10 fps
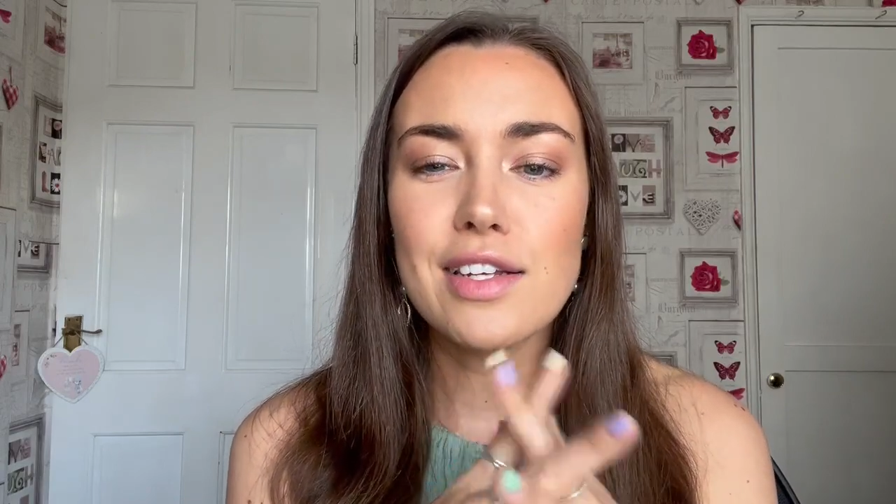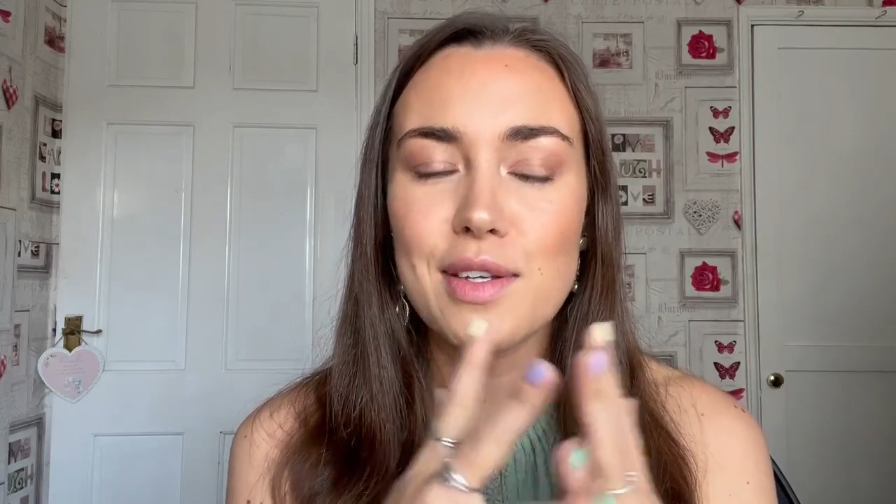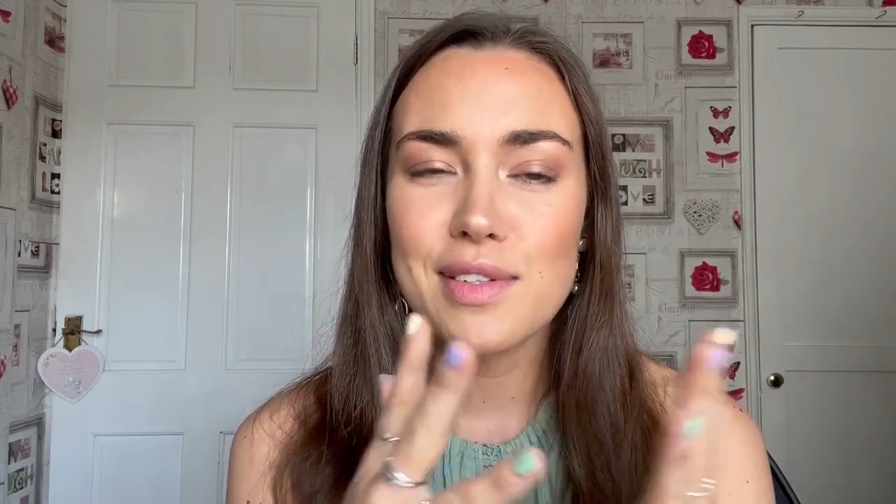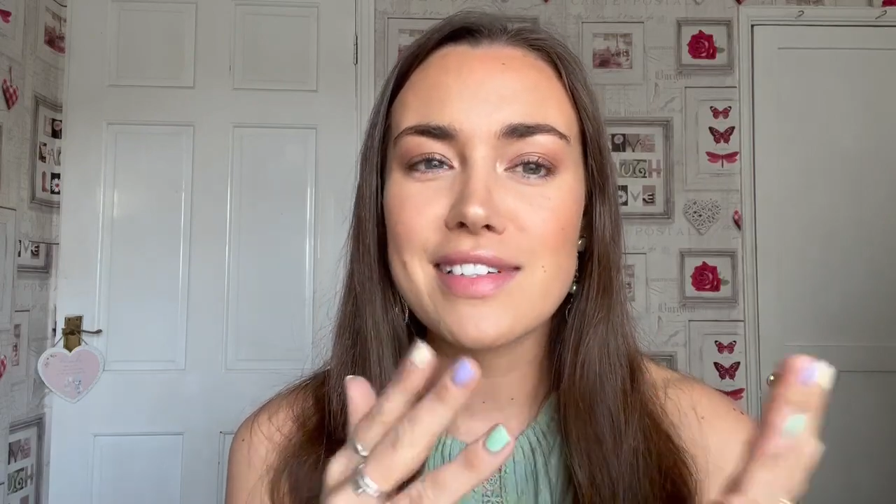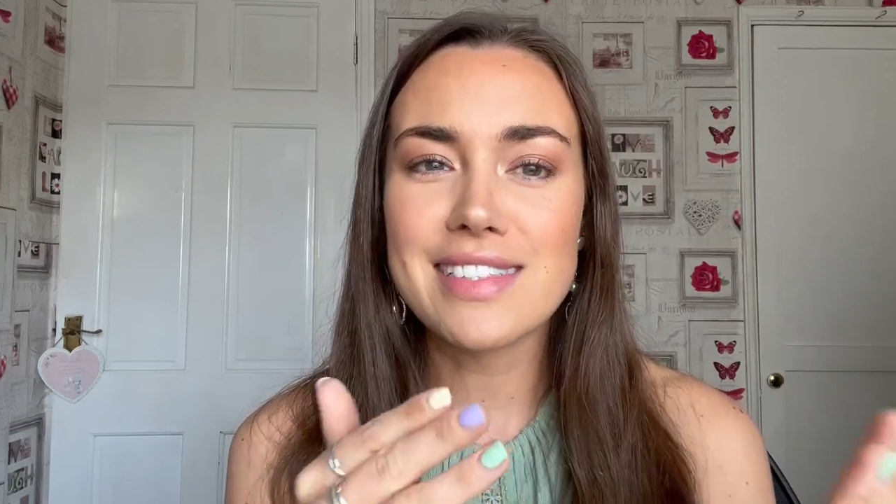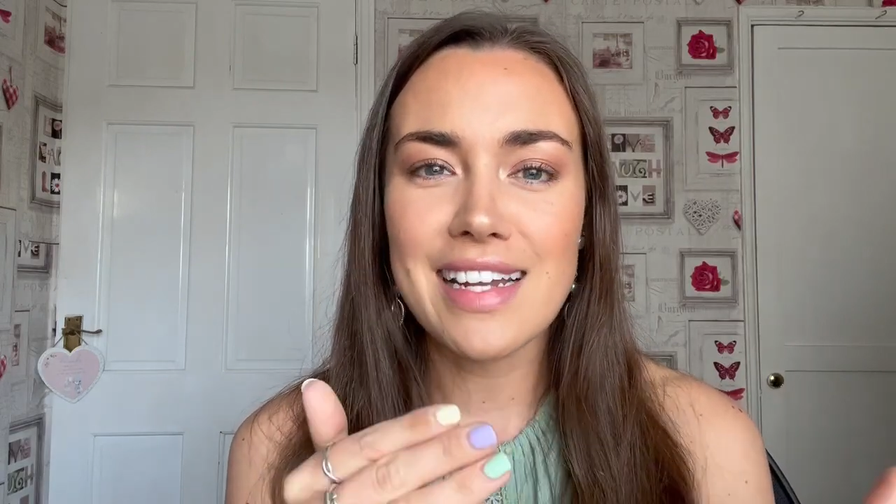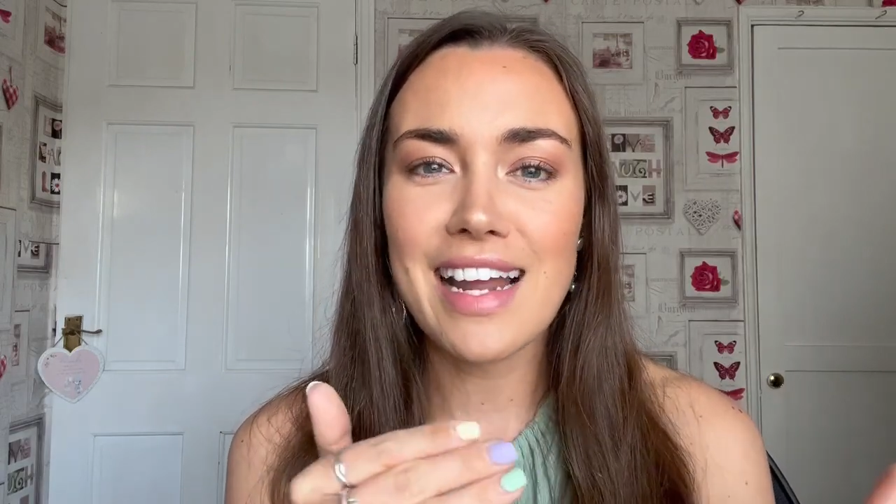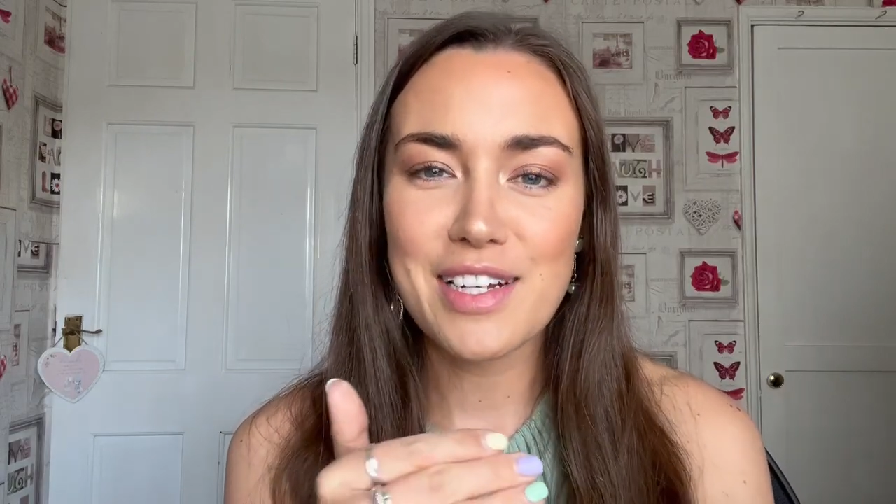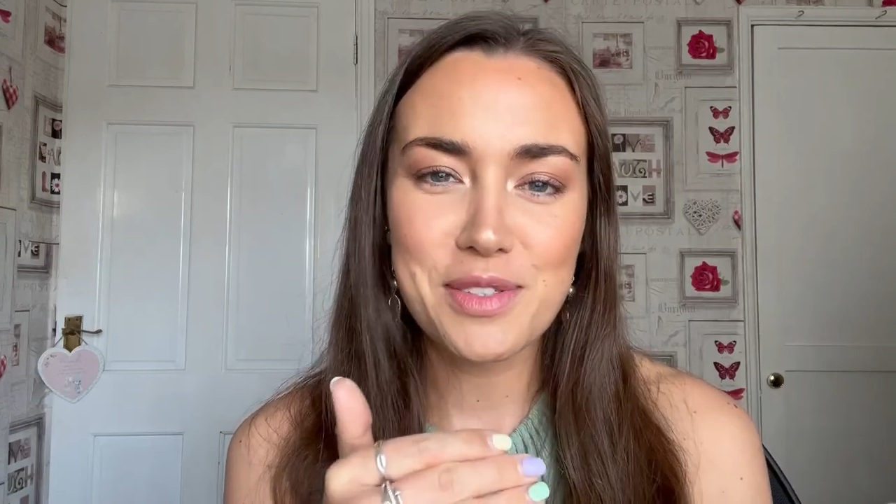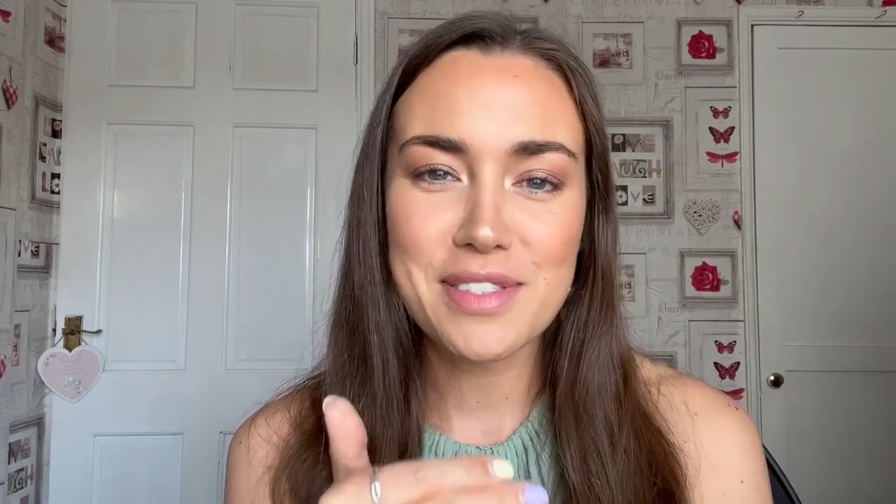you know, there is an
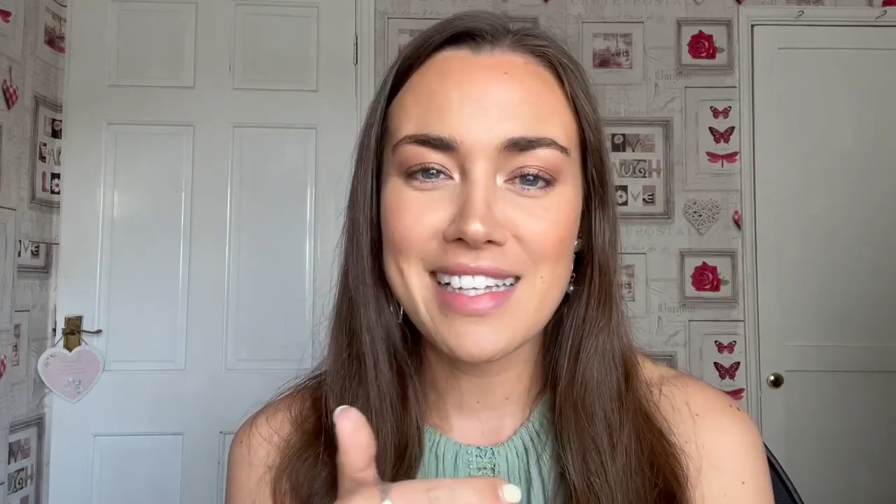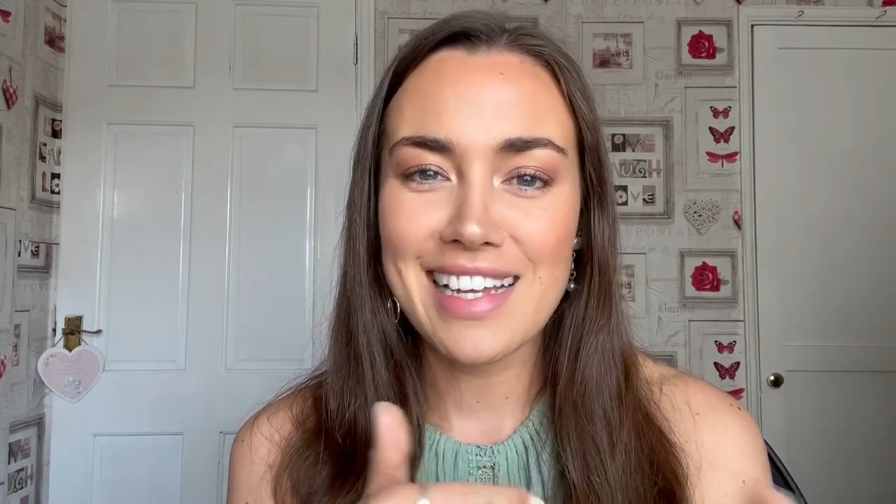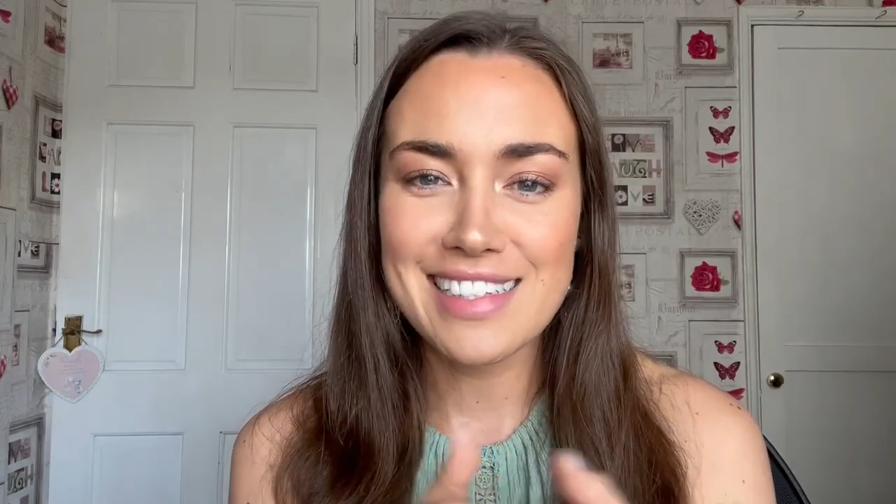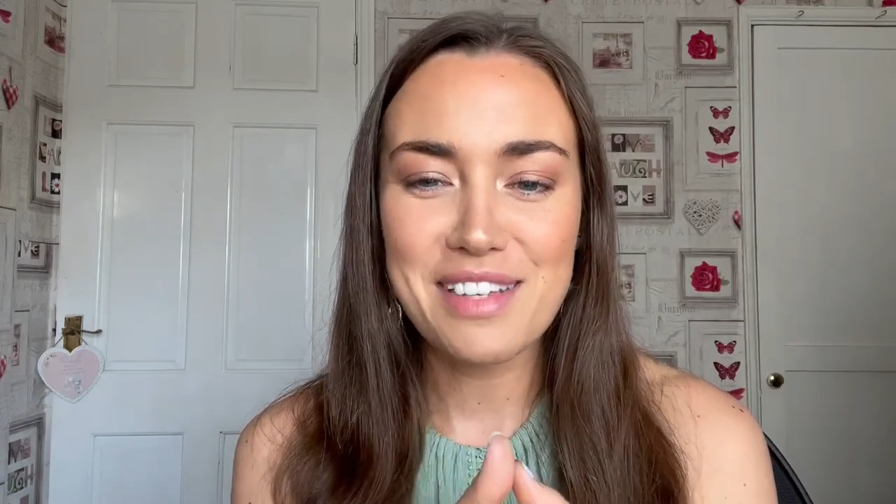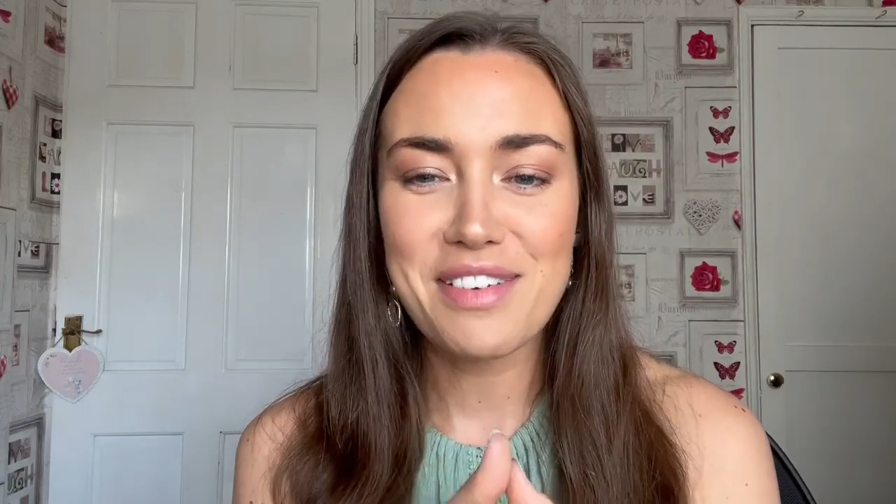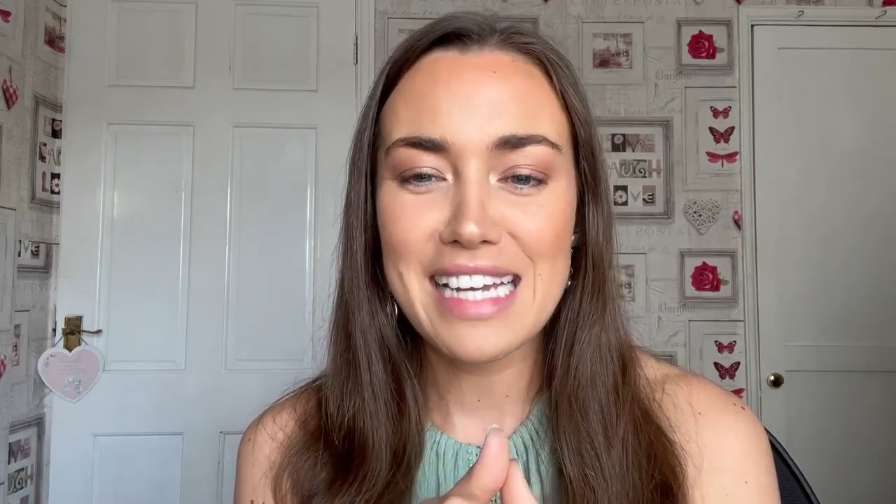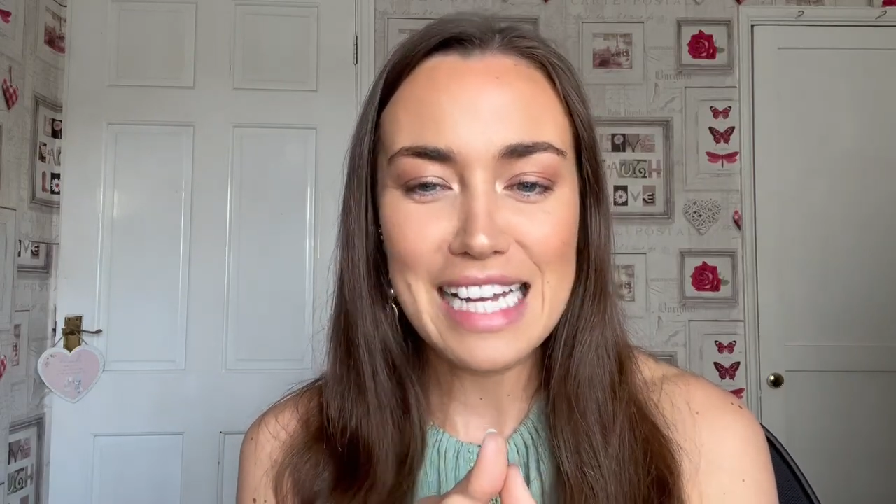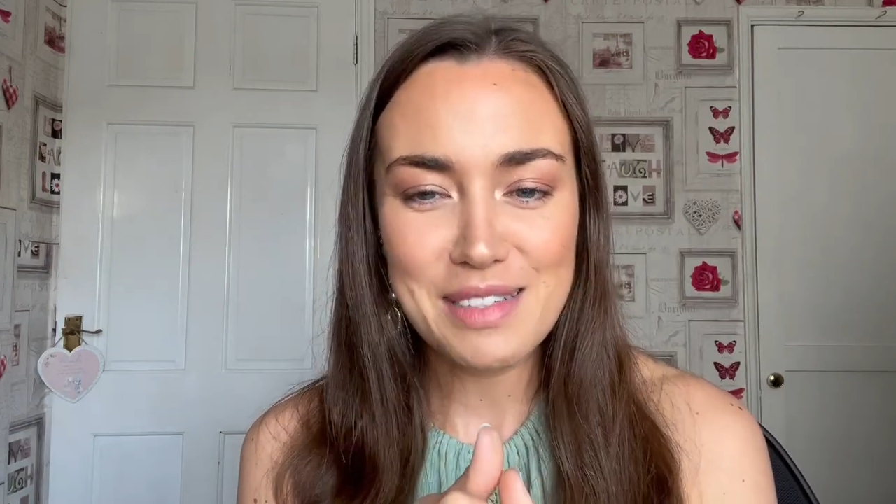actual scientific